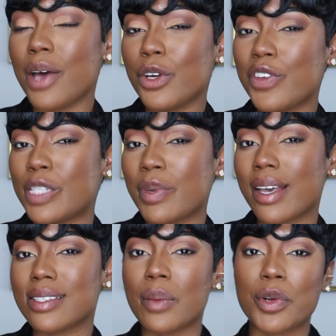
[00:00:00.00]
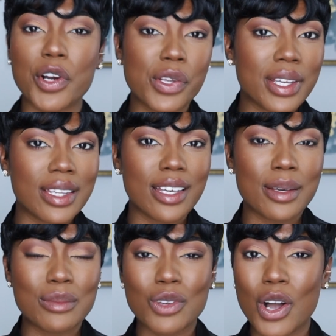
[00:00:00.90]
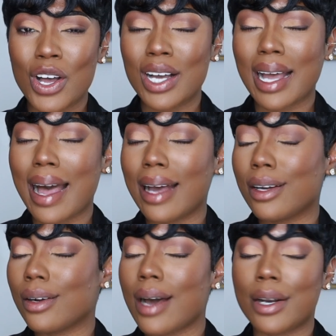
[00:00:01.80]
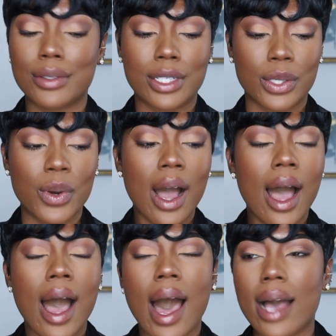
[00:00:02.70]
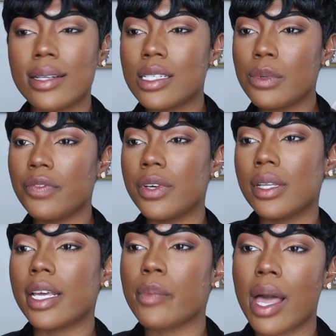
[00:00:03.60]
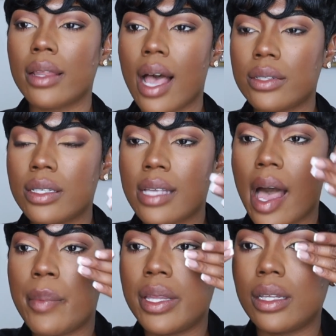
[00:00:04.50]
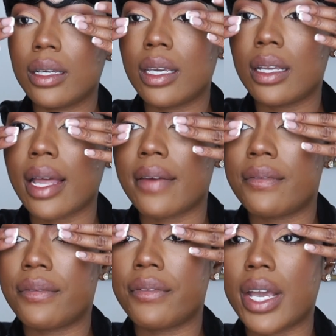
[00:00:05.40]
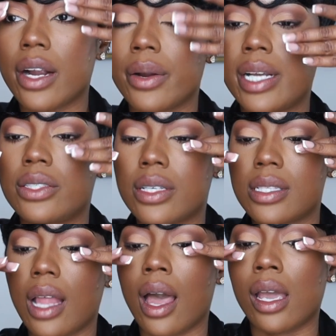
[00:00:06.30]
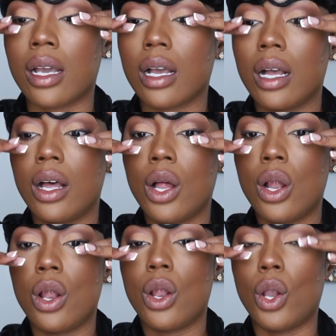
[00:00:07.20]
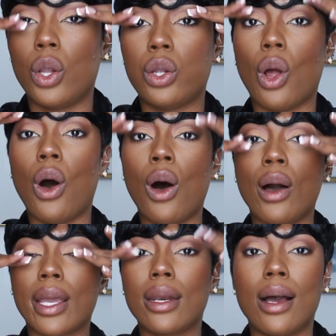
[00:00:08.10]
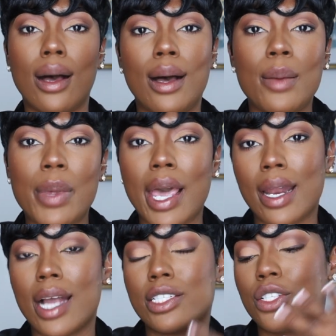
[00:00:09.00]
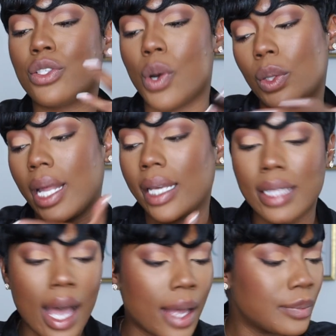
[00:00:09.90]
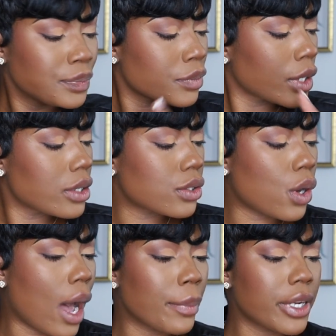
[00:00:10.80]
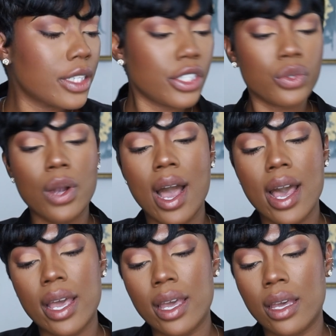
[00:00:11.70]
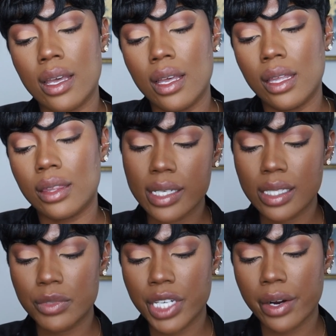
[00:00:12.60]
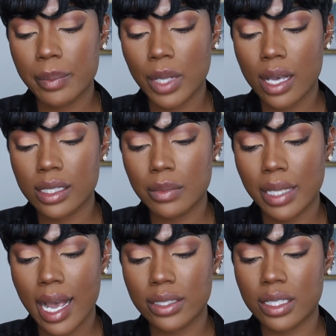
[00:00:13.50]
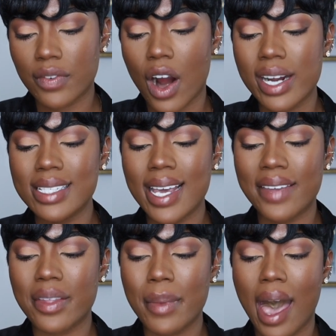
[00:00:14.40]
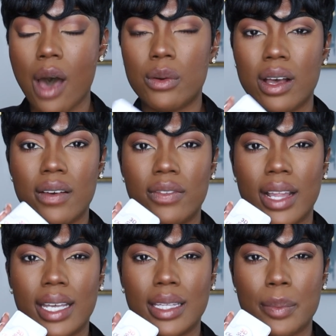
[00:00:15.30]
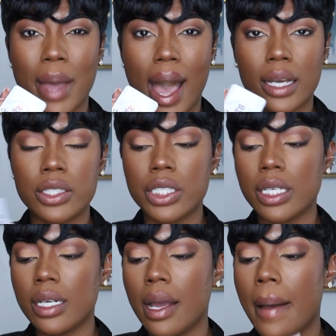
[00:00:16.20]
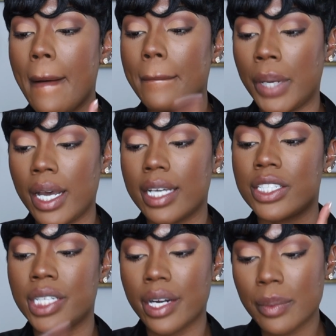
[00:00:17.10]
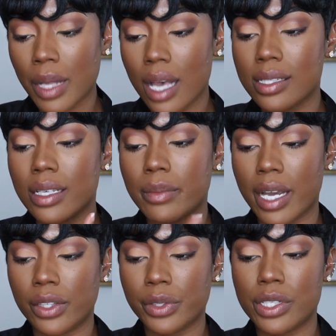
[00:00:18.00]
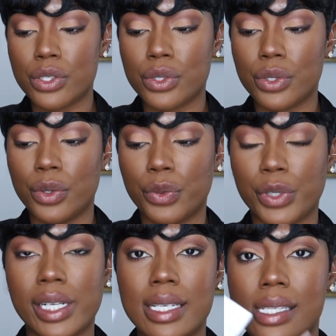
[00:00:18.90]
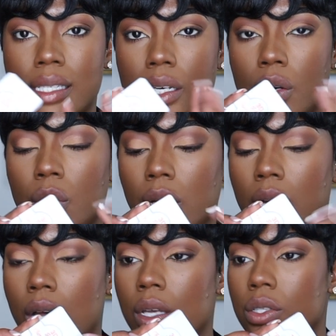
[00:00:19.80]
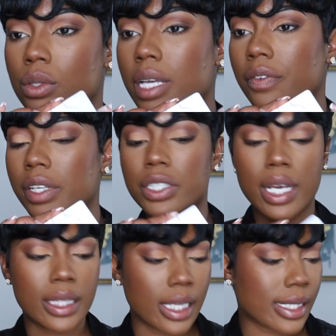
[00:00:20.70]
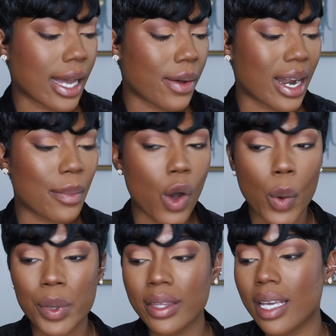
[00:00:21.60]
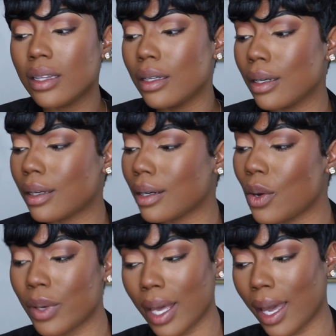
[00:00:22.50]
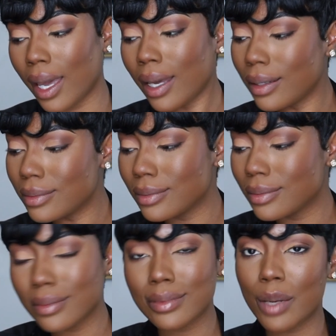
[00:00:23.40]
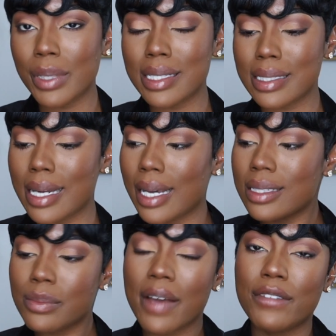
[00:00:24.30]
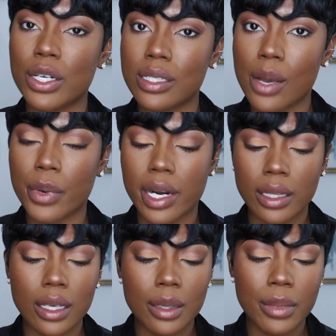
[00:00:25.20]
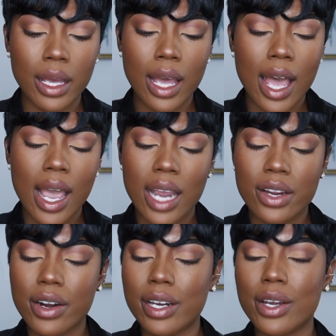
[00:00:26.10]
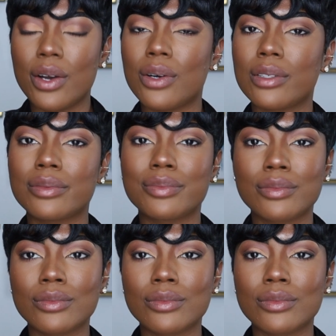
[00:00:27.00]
if it's because I'm curling them wrong. I don't know. I just been feeling like my lashes have been looking like very just like long and up, and I just don't like that. So I'm gonna try some cherry blossom lashes. I've already taken them out of like the packaging, but it's cherry blossom 932 3D silk. So definitely check these out, and I'm hoping they look okay on me today because it's my first time wearing them. And you already know,